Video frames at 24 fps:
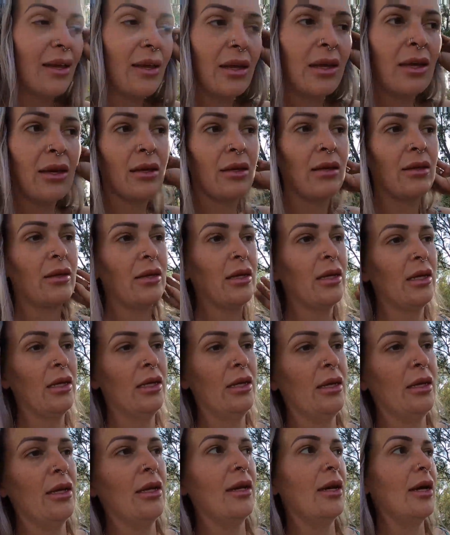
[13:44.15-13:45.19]

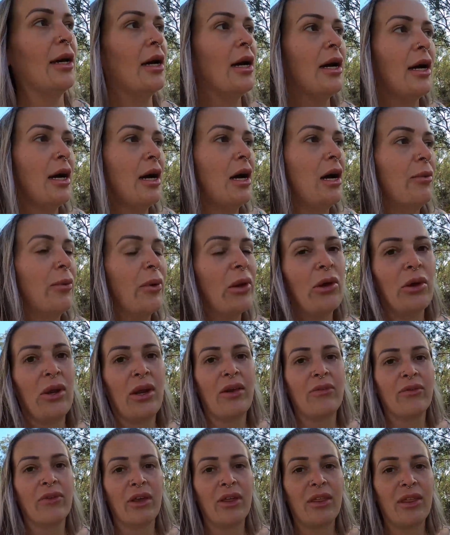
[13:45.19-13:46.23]
We got
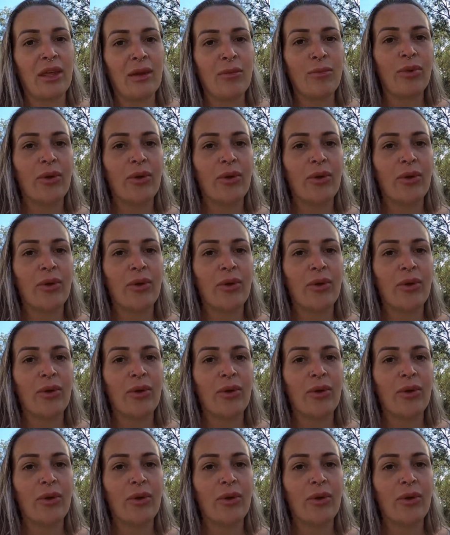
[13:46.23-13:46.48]
everything